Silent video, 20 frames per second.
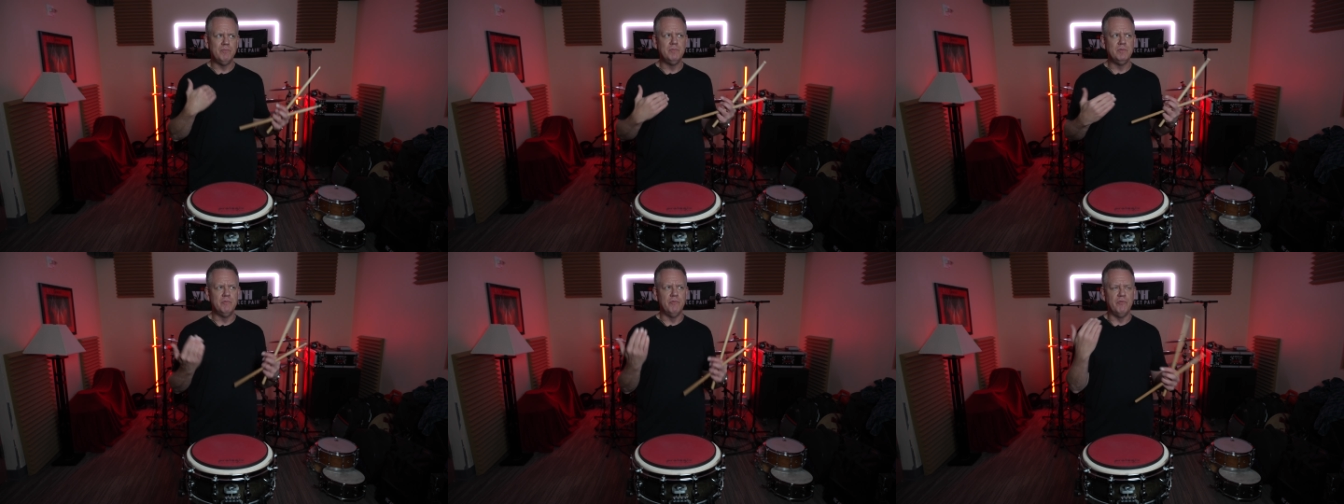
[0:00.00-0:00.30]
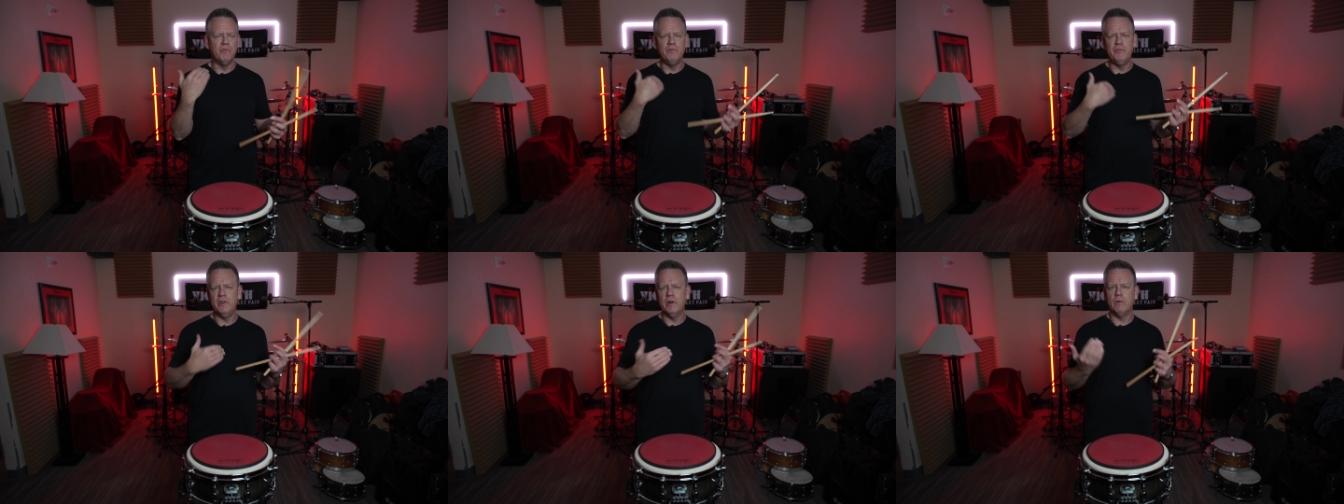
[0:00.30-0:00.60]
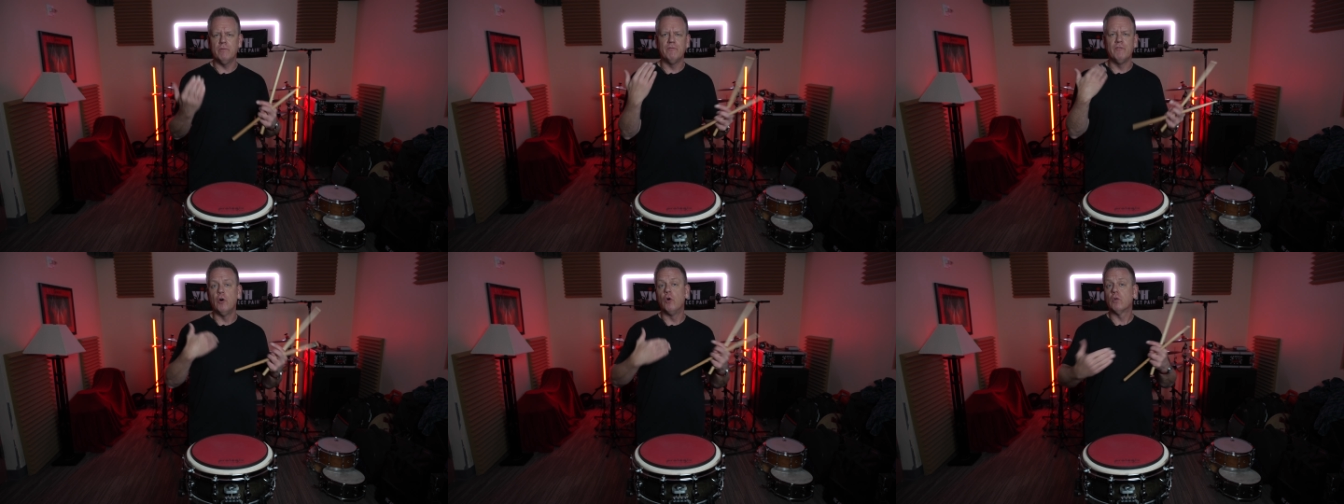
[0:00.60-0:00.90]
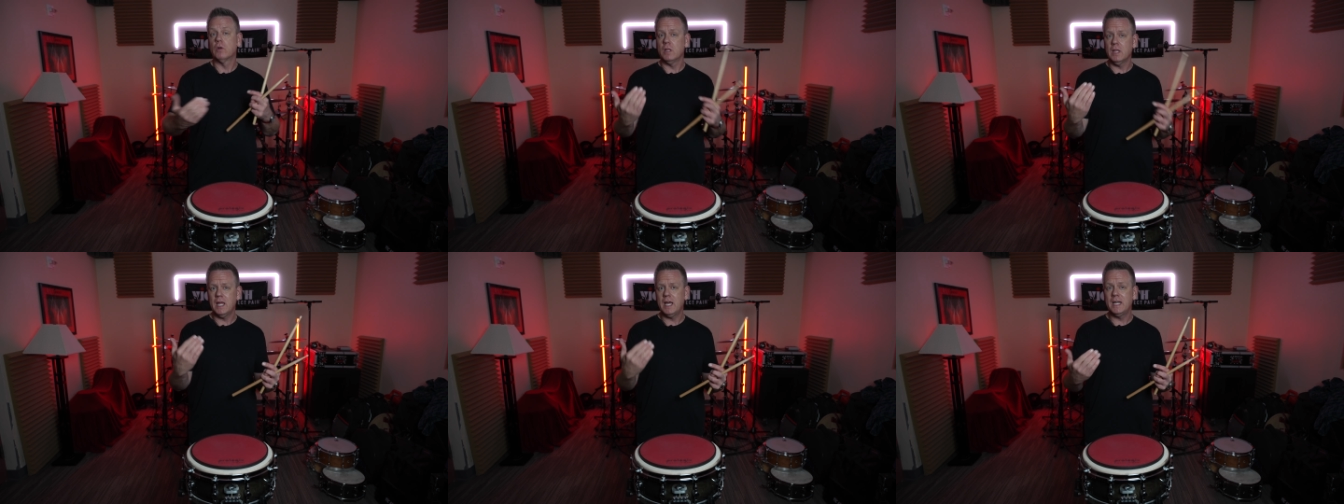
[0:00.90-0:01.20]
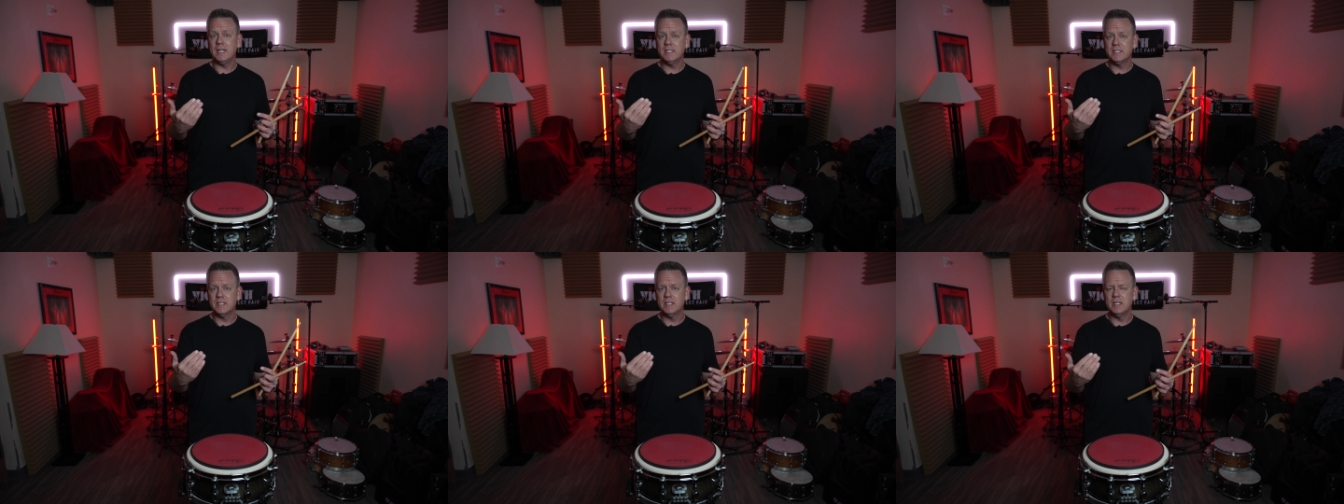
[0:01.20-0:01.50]

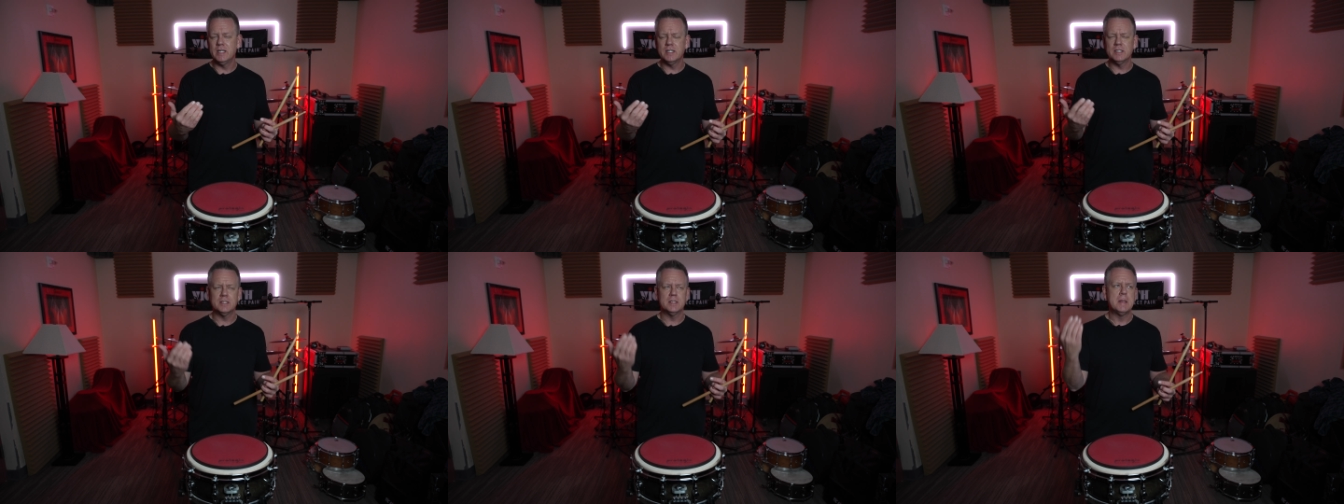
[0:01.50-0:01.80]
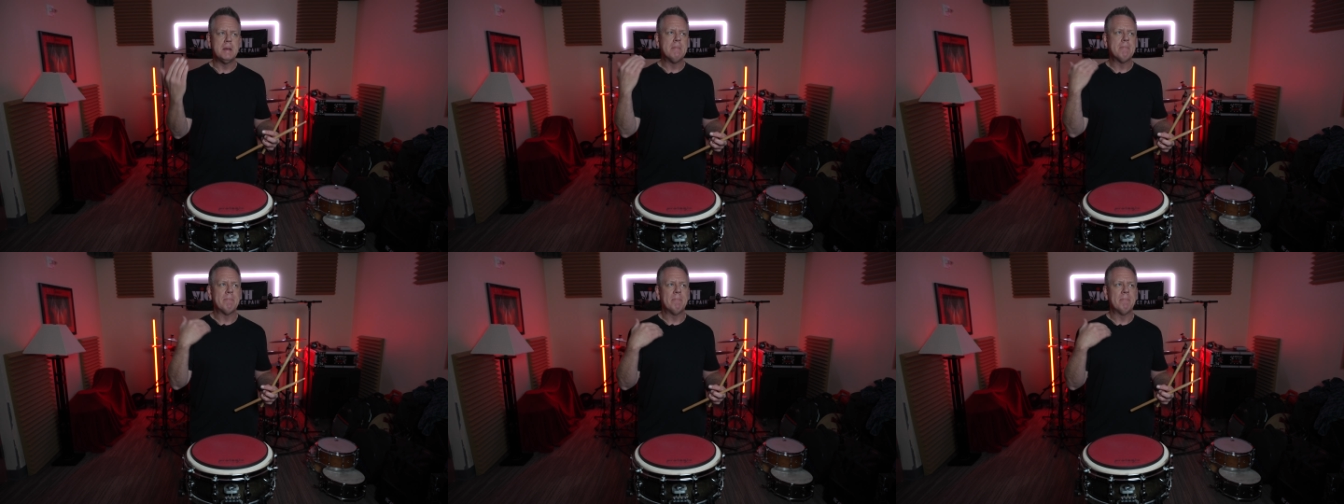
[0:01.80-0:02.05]
vocalize this